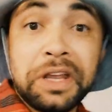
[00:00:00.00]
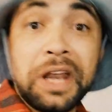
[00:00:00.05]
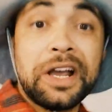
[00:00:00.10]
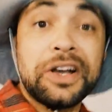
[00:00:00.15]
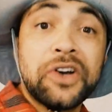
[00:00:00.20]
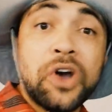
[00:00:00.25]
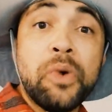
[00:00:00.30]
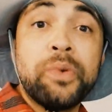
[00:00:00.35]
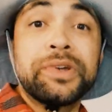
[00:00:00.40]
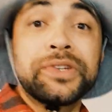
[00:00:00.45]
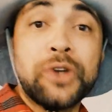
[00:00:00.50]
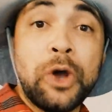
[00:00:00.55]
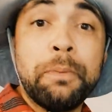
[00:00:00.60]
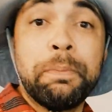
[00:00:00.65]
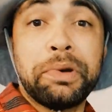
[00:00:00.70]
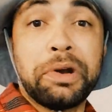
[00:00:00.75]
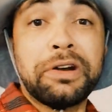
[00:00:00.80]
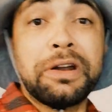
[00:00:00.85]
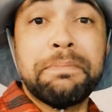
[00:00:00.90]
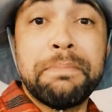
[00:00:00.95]
I go and don't
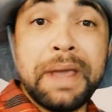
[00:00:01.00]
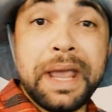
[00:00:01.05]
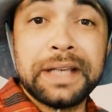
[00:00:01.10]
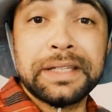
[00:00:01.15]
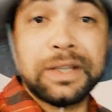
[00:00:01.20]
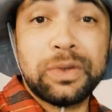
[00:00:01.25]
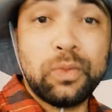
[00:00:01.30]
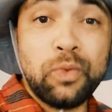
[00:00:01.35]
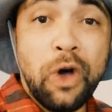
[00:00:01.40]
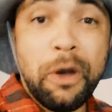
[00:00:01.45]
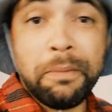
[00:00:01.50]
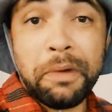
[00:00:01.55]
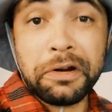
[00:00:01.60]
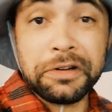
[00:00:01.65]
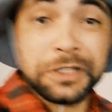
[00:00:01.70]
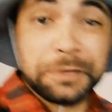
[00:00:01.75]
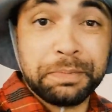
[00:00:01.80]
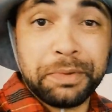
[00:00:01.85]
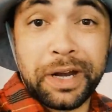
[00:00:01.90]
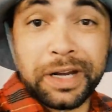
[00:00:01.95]
put on a mask in Walmart and
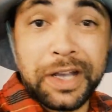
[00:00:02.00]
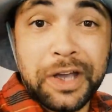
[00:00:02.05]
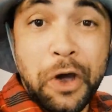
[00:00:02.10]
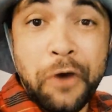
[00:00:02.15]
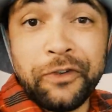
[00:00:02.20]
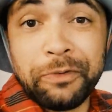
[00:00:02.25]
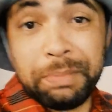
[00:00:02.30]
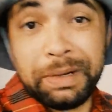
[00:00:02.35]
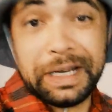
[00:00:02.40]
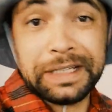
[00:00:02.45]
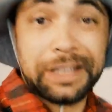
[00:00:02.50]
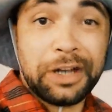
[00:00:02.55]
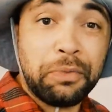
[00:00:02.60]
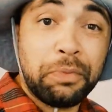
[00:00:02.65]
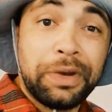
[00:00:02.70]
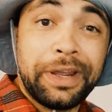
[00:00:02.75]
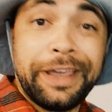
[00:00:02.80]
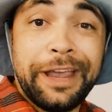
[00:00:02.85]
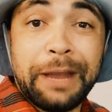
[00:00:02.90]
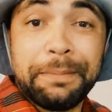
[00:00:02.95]
spread COVID because I don't
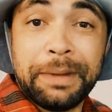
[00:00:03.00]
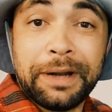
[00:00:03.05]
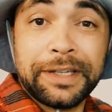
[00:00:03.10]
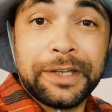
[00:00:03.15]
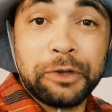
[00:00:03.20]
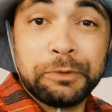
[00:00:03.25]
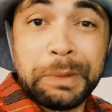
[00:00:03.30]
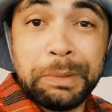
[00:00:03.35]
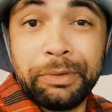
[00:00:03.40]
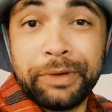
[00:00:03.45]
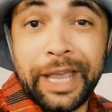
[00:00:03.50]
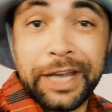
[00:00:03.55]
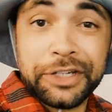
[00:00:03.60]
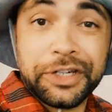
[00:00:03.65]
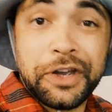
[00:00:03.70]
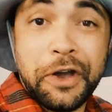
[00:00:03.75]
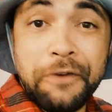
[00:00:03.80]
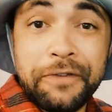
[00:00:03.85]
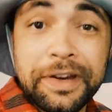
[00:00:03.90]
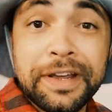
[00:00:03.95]
really care about those people catch
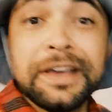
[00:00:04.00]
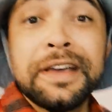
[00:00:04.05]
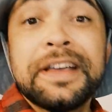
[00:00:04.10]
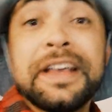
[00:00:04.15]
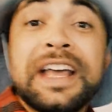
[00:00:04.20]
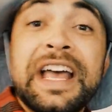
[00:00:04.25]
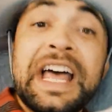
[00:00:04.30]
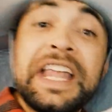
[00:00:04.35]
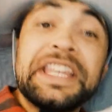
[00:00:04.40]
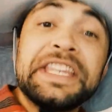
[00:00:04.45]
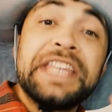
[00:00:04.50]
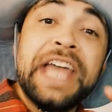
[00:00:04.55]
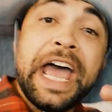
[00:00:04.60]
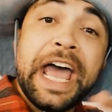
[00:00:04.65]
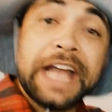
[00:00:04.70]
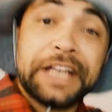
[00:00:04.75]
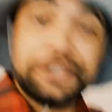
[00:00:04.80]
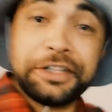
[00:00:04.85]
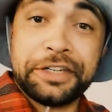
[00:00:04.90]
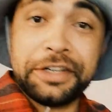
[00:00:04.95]
COVID.
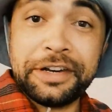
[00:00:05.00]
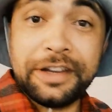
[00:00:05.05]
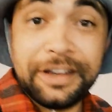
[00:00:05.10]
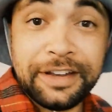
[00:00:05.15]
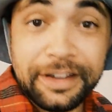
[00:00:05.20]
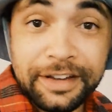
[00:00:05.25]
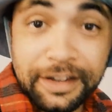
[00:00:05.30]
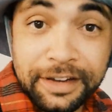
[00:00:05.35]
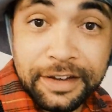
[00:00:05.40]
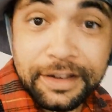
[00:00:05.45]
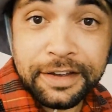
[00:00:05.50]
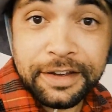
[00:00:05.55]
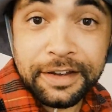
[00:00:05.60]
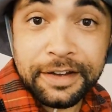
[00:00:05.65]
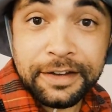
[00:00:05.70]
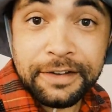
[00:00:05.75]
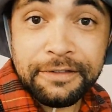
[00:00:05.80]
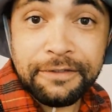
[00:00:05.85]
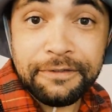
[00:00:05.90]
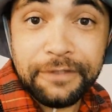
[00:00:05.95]
That's
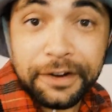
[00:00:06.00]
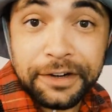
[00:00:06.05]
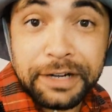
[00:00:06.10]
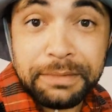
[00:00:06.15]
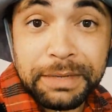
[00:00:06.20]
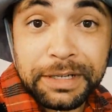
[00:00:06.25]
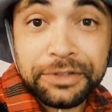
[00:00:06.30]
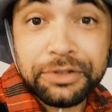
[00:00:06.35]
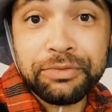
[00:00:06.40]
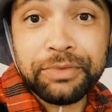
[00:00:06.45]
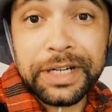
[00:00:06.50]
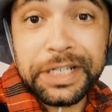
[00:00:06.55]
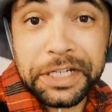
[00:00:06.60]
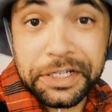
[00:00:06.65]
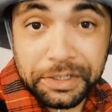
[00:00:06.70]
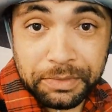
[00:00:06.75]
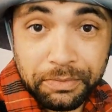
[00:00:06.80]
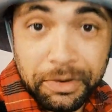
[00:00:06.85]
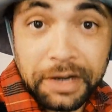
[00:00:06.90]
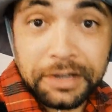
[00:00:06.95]
fundamental
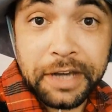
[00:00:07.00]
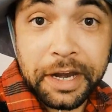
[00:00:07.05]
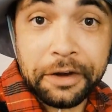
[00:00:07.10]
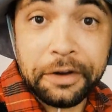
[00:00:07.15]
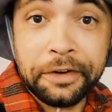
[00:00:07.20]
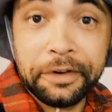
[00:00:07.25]
racism right there.